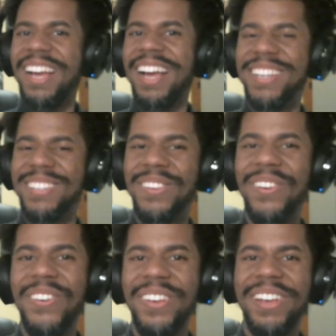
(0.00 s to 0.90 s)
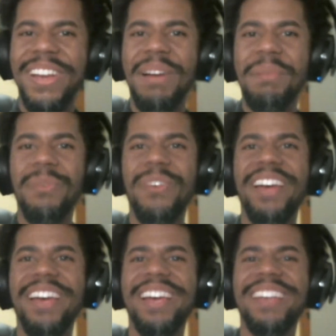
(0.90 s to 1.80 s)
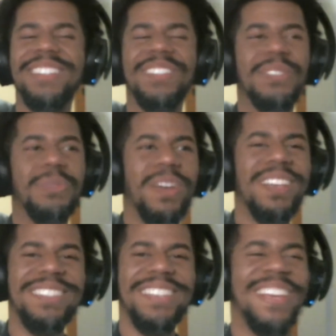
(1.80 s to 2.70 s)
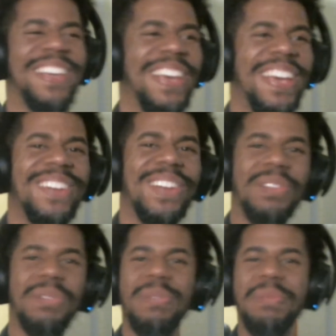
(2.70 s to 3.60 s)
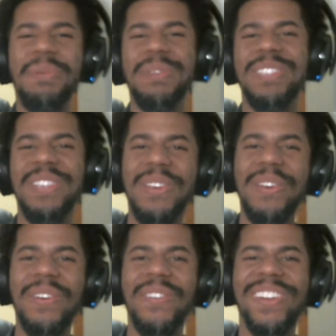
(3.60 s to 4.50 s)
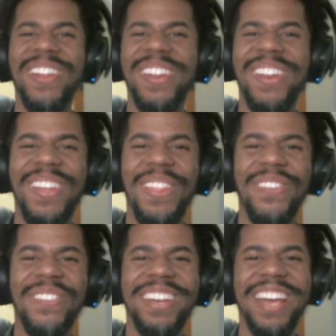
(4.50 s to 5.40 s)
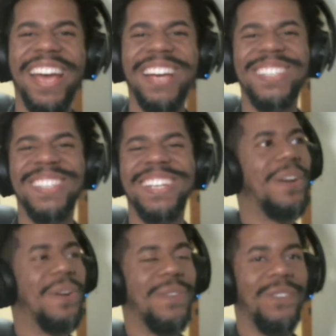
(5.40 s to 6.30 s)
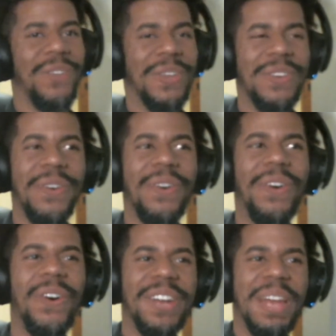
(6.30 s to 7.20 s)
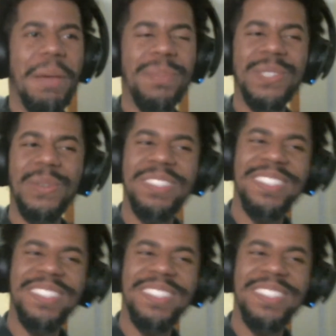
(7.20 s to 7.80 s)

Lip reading: How's it going, comrades? This is Wes, aka Dr. Fumbles, here with another reaction. We are on episode